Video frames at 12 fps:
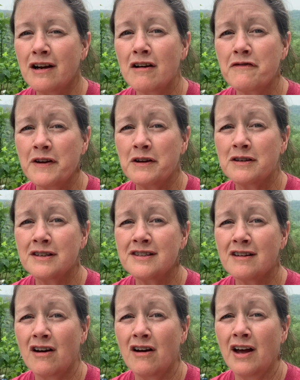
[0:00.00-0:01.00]
our focus
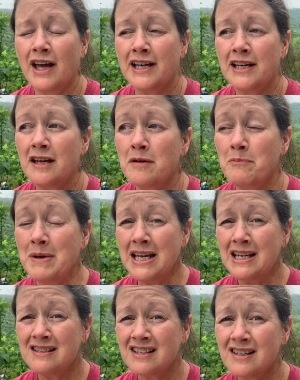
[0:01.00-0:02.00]
on
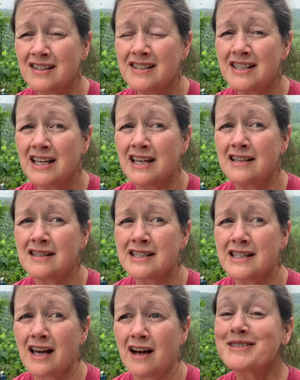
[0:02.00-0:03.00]
meat,
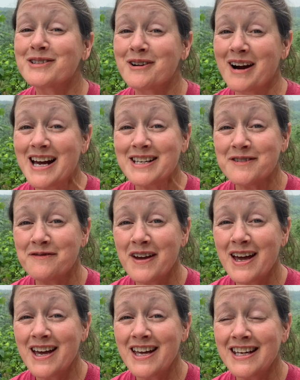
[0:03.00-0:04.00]
since
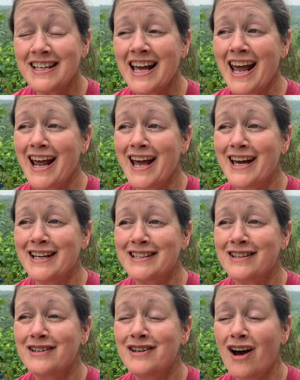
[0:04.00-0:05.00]
grass-fed and
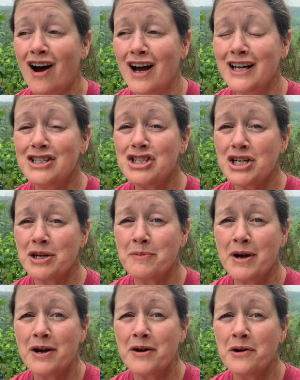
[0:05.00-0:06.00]

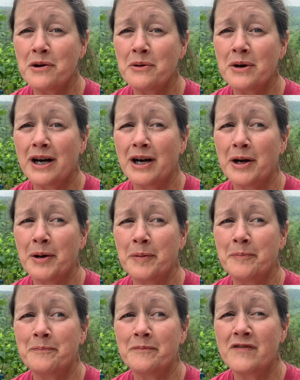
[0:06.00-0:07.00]
non-GMO
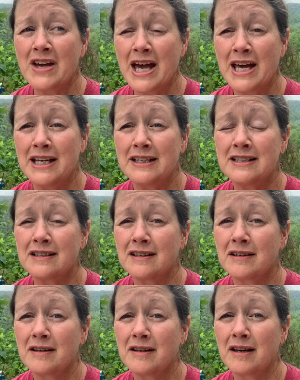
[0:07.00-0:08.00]
fed
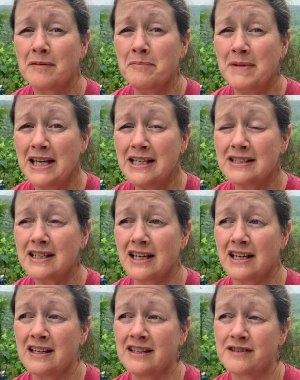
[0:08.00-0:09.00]
meat
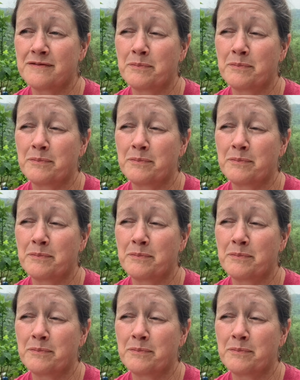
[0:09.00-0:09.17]
is